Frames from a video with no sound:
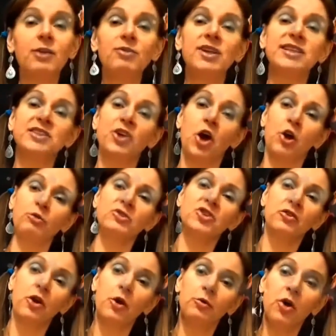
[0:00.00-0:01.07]
Now Lisa
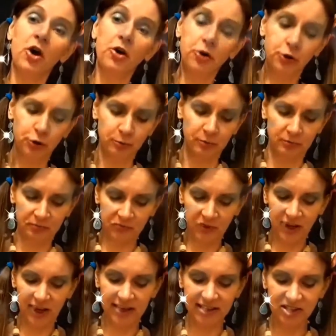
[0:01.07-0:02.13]
owns her own home
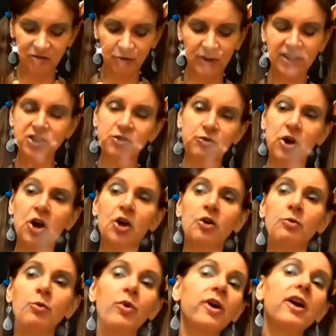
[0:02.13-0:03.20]
and is free to
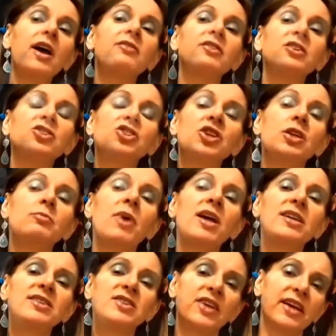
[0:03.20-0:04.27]
roam wherever she
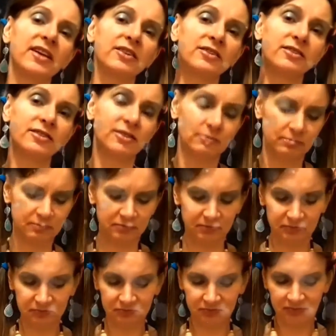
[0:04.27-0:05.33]
may sail.
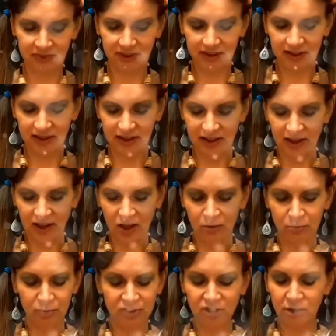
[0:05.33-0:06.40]

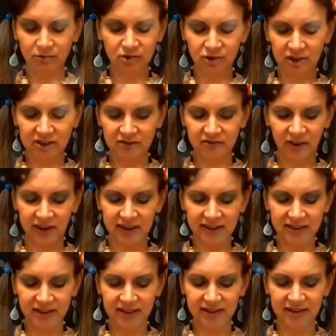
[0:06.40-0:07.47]
But don't try to
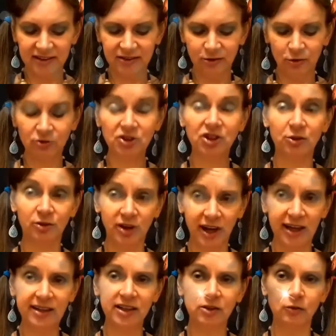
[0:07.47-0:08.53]
find her, or she'll
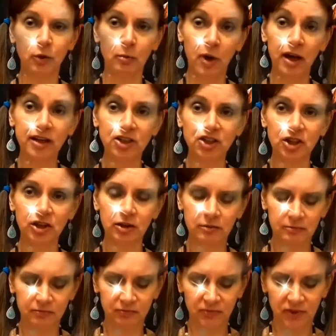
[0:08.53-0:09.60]
gladly remind
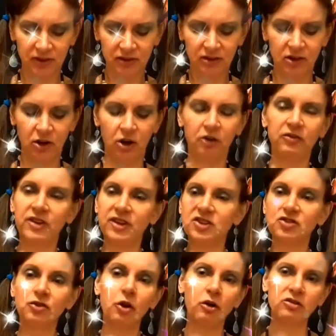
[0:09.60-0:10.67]
you of
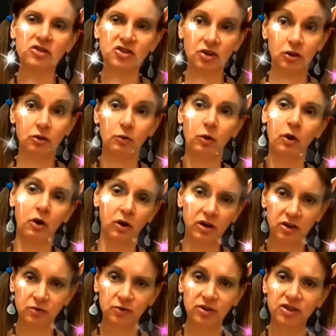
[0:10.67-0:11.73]
this
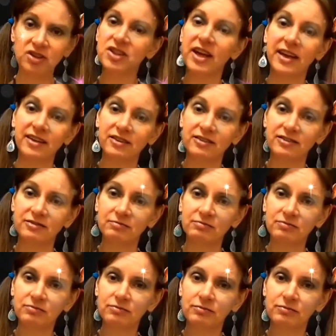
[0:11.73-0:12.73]
not-so-Hollywood tale.